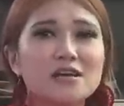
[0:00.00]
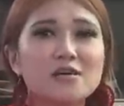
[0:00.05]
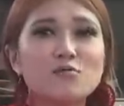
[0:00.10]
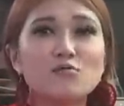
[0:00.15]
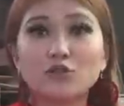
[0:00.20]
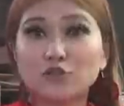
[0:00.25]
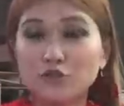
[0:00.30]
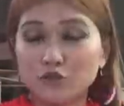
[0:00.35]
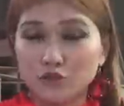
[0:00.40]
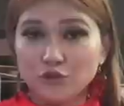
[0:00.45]

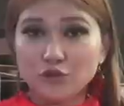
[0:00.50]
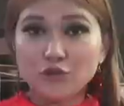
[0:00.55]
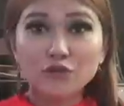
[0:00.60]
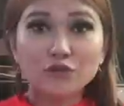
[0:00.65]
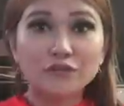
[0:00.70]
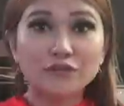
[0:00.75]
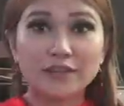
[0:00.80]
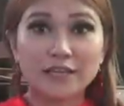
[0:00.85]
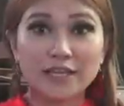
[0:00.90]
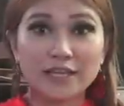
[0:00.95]
What do
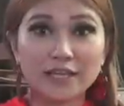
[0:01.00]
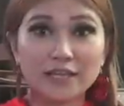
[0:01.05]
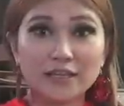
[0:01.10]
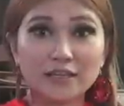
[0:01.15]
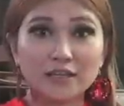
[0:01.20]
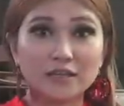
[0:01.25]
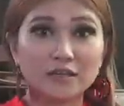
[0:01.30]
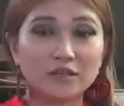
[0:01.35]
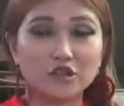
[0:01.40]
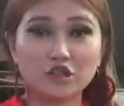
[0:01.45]
you think?
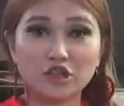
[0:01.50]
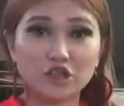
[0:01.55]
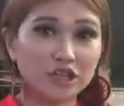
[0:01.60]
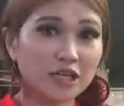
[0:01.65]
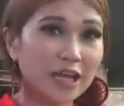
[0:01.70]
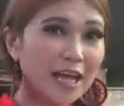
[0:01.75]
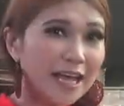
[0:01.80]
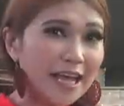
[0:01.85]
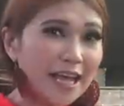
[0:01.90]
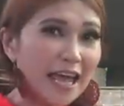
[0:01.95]

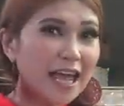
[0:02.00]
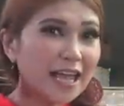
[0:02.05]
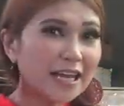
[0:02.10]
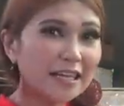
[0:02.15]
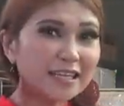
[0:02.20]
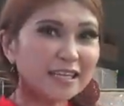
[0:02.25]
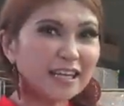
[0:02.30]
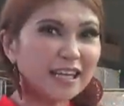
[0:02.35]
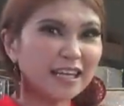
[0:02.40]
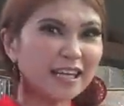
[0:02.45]
Should I add
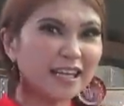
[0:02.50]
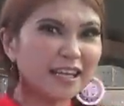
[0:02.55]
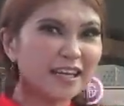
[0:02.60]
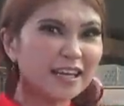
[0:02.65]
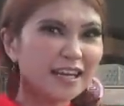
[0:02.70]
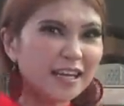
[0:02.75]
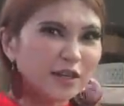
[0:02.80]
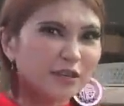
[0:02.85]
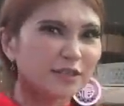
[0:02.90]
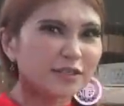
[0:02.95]
it a
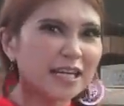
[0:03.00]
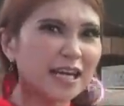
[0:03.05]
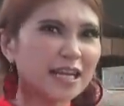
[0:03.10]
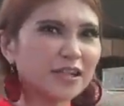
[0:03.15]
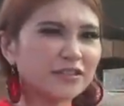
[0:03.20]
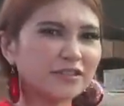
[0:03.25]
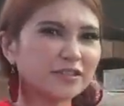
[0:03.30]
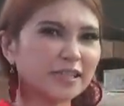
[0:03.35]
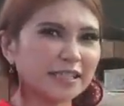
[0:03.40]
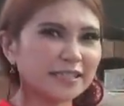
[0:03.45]
little
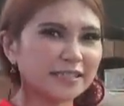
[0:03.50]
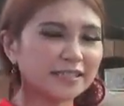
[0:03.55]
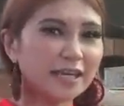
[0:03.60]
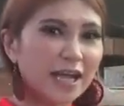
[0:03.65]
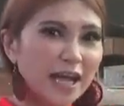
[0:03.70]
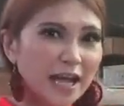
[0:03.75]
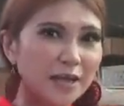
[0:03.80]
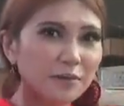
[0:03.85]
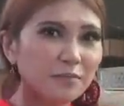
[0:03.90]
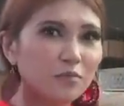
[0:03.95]
tighter next
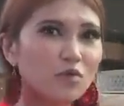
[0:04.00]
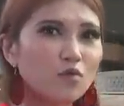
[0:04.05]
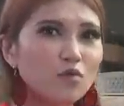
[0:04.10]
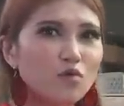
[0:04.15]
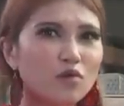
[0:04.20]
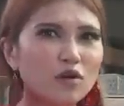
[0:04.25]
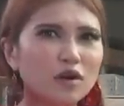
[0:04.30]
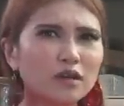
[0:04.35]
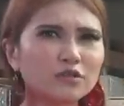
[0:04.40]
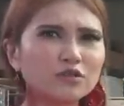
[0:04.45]
time,
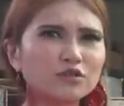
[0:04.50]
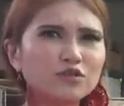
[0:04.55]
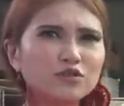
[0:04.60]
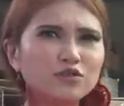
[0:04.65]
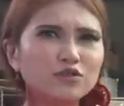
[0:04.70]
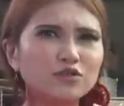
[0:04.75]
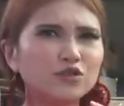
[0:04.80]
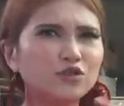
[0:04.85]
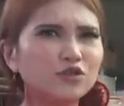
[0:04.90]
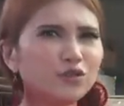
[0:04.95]
or
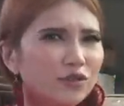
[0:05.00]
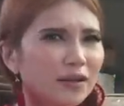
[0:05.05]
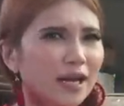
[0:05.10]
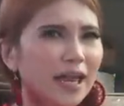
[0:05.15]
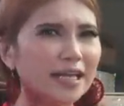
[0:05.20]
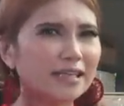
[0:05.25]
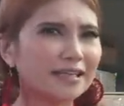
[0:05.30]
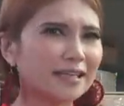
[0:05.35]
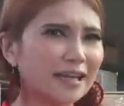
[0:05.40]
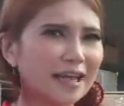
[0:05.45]
do you
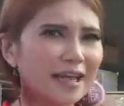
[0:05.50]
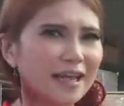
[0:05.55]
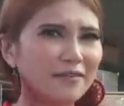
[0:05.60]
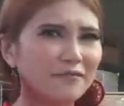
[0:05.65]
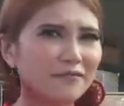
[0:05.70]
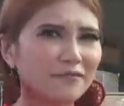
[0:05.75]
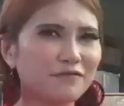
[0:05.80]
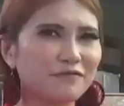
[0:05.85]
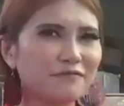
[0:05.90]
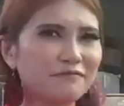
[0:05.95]
like the
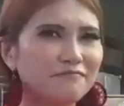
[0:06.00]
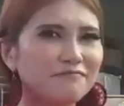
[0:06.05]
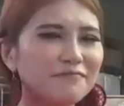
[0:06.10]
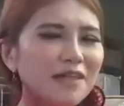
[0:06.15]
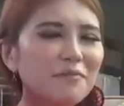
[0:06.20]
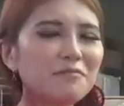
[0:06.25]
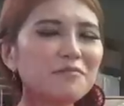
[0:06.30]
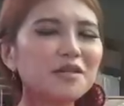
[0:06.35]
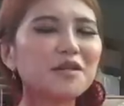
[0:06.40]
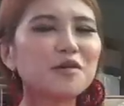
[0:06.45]
length?
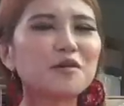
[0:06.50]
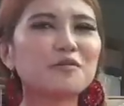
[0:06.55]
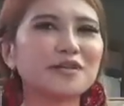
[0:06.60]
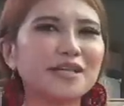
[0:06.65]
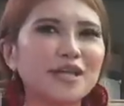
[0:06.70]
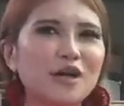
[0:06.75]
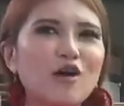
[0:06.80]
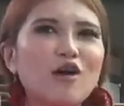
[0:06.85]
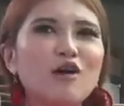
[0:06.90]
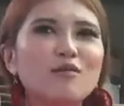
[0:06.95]
Let me know
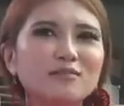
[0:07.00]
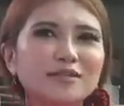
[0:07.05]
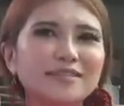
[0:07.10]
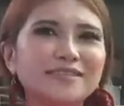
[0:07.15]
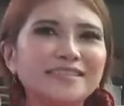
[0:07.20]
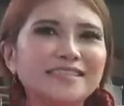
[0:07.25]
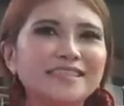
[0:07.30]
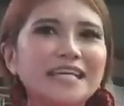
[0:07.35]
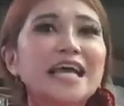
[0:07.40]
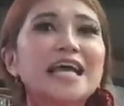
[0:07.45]
in the
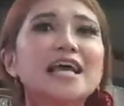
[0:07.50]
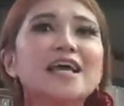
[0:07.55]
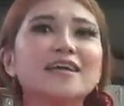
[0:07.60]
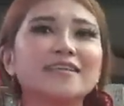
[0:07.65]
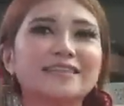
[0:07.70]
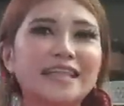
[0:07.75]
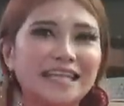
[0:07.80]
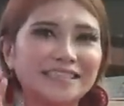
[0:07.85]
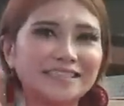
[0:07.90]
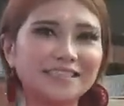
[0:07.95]
comments.
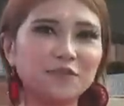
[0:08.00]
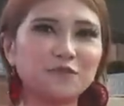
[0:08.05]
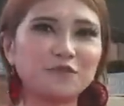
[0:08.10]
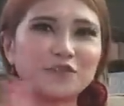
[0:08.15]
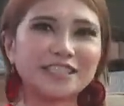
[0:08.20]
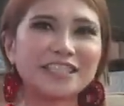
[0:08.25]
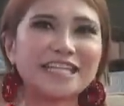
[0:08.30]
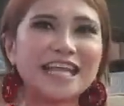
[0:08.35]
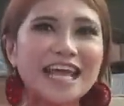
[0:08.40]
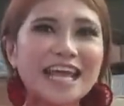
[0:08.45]
That's it
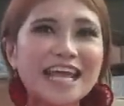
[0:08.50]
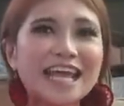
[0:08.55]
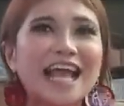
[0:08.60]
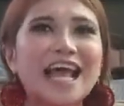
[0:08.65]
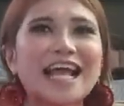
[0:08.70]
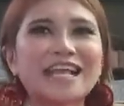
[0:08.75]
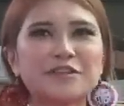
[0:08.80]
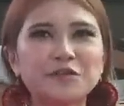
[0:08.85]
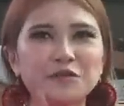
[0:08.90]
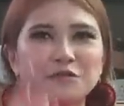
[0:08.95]
for
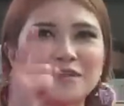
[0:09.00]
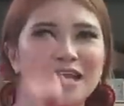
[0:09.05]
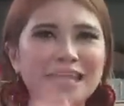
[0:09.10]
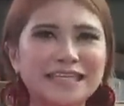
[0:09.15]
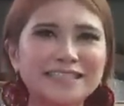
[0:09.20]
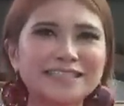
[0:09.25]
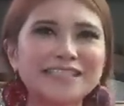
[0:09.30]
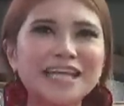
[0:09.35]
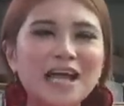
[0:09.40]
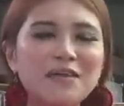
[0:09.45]
today. Until
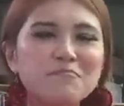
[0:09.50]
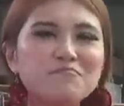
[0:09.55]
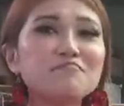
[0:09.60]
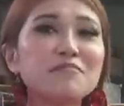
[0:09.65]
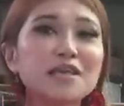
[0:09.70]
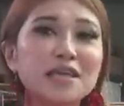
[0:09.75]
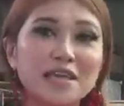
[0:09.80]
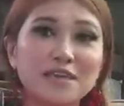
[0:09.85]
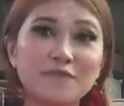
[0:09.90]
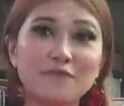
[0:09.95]
next time,
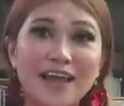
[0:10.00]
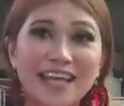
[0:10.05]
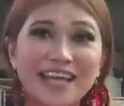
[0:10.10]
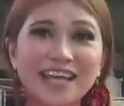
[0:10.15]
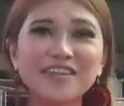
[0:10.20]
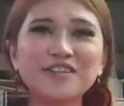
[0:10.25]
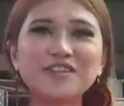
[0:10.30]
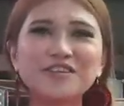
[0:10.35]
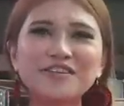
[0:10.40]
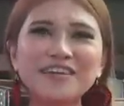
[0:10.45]
if I
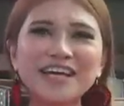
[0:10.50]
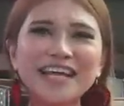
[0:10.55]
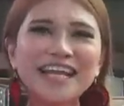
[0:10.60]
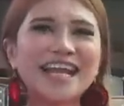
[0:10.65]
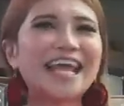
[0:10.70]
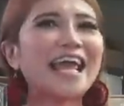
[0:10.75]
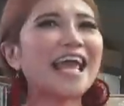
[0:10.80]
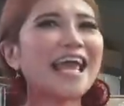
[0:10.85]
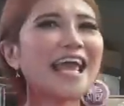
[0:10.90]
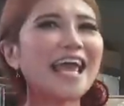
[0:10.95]
can do
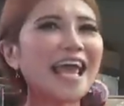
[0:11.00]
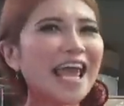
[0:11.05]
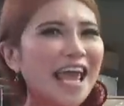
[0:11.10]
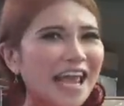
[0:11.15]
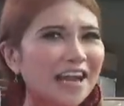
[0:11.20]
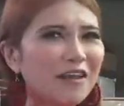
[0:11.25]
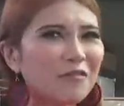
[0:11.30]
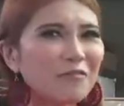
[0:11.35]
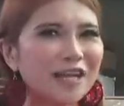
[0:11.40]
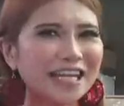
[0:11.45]
it,
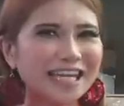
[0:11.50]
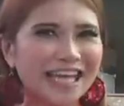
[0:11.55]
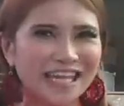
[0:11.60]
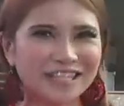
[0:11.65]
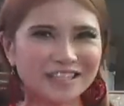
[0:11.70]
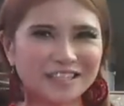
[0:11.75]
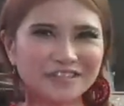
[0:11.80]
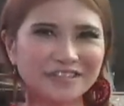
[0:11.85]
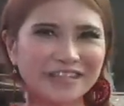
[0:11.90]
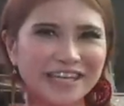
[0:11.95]
anyone
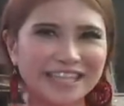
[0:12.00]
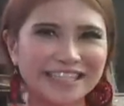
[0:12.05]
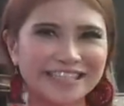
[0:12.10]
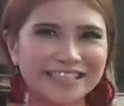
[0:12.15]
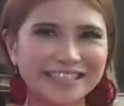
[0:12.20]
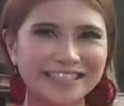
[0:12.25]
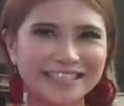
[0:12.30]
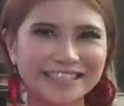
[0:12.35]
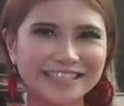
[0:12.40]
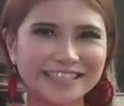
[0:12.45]
can do it.